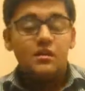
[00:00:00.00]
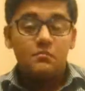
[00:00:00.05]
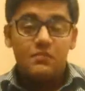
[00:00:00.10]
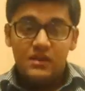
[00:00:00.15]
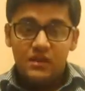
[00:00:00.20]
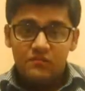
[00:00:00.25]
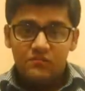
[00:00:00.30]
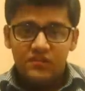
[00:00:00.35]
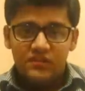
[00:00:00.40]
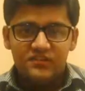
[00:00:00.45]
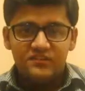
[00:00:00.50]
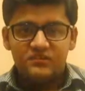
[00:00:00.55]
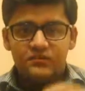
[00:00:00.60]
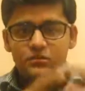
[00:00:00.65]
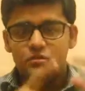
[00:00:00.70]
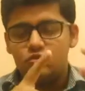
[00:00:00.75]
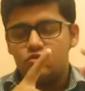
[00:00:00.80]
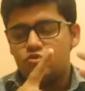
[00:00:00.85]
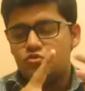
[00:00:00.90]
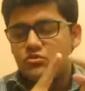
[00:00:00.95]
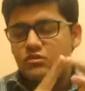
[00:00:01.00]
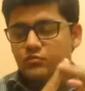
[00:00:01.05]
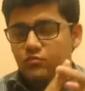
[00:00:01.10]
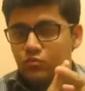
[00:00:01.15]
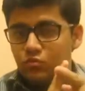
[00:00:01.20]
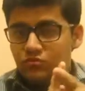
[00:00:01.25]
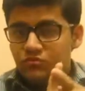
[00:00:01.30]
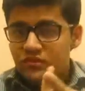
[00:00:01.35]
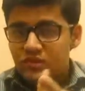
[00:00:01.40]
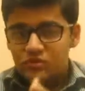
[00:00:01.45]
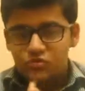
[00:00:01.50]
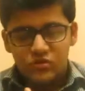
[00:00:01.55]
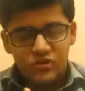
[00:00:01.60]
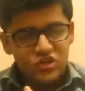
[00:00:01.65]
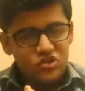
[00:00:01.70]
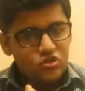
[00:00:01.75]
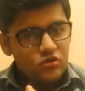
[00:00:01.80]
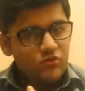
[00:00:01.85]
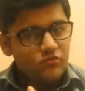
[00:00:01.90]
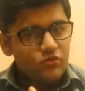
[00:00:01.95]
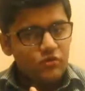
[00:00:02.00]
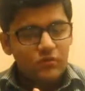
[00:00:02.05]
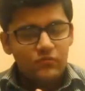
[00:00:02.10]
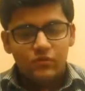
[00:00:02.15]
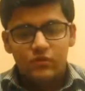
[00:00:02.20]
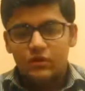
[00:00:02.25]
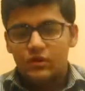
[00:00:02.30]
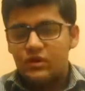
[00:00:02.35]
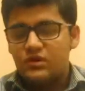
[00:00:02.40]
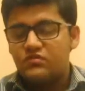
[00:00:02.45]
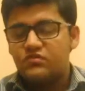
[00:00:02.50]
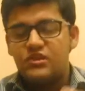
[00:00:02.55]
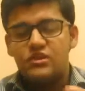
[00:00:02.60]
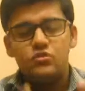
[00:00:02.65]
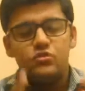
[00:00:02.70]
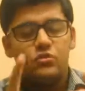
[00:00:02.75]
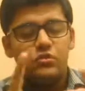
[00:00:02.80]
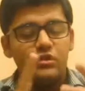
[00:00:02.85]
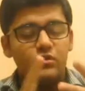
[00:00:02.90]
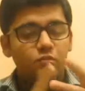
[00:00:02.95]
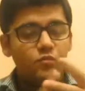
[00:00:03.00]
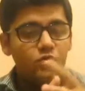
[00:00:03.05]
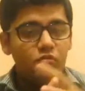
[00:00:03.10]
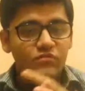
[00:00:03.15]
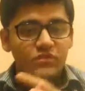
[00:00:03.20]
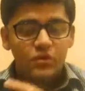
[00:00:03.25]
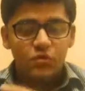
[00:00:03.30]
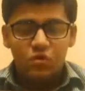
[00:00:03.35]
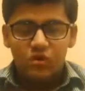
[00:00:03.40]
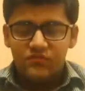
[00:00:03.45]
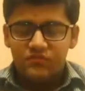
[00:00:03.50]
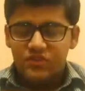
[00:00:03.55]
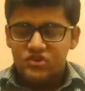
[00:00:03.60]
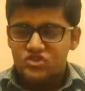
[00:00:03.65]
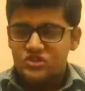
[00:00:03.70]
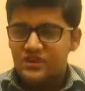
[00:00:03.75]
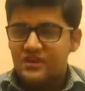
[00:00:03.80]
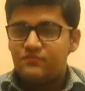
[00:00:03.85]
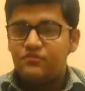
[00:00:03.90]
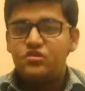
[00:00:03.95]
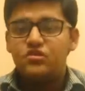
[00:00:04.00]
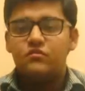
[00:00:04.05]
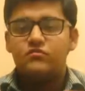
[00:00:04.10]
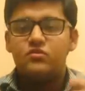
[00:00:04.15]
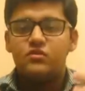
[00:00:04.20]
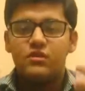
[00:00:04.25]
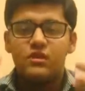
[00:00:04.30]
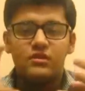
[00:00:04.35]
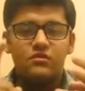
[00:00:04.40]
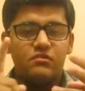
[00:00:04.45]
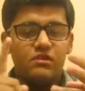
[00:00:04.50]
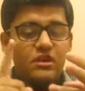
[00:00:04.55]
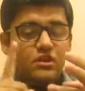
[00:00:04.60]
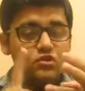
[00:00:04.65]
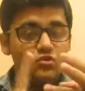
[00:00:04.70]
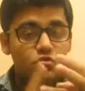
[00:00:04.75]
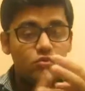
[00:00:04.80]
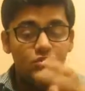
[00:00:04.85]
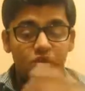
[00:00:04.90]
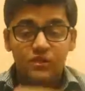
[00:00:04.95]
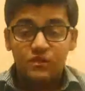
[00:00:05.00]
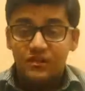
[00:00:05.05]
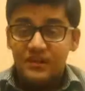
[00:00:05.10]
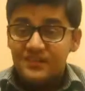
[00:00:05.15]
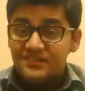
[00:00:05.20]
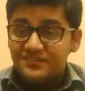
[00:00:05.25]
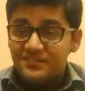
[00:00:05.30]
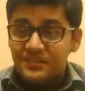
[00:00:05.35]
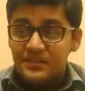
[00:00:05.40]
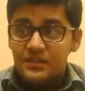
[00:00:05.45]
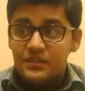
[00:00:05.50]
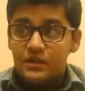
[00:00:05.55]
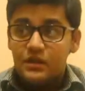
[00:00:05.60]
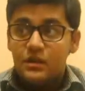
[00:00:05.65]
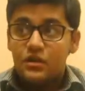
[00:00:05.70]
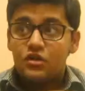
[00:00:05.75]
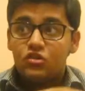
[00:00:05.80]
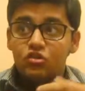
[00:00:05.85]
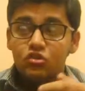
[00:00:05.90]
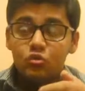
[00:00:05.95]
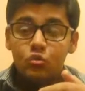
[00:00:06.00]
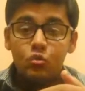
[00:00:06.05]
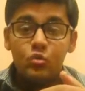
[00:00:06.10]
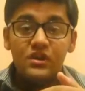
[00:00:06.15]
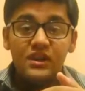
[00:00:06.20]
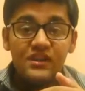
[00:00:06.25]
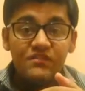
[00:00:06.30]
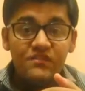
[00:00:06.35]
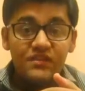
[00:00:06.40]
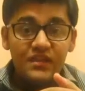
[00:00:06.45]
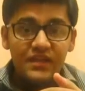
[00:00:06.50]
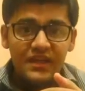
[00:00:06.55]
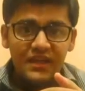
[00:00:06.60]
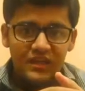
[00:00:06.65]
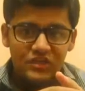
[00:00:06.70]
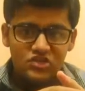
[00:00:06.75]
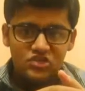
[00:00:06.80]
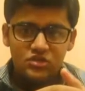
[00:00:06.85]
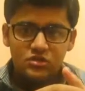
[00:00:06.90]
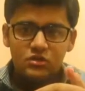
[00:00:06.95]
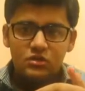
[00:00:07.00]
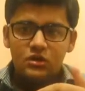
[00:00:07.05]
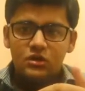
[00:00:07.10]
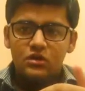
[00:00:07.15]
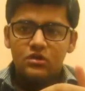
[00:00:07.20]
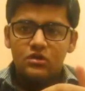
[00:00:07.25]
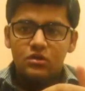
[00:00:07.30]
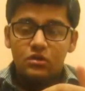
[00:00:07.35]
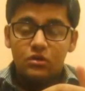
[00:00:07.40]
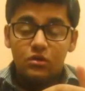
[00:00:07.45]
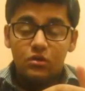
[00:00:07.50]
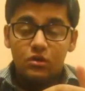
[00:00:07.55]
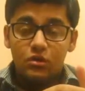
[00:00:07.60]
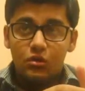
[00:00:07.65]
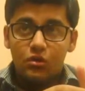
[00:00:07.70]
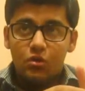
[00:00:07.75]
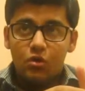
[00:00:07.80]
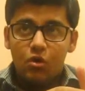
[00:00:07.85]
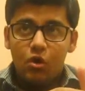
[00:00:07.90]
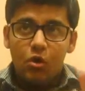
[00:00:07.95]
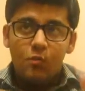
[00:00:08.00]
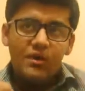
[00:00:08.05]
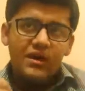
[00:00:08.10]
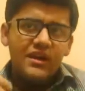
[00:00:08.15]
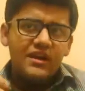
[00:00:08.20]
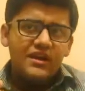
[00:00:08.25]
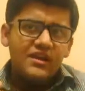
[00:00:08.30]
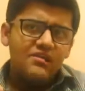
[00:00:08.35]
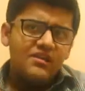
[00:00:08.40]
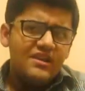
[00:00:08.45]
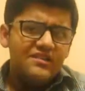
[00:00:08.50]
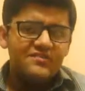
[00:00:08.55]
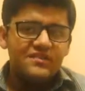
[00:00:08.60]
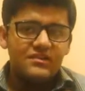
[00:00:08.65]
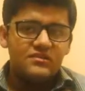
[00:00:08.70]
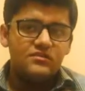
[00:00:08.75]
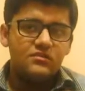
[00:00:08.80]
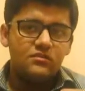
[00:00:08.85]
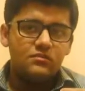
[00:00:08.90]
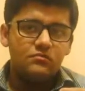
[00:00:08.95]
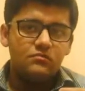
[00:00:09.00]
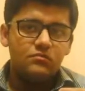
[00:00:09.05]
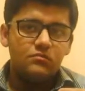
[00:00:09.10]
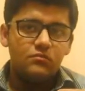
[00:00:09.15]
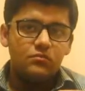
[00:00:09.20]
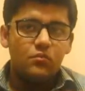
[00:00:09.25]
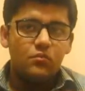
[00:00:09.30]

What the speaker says: There are many ways. You should improve the education of your country, you could improve the qualification levels of your country, you could increase the school leaving age, or better decrease it.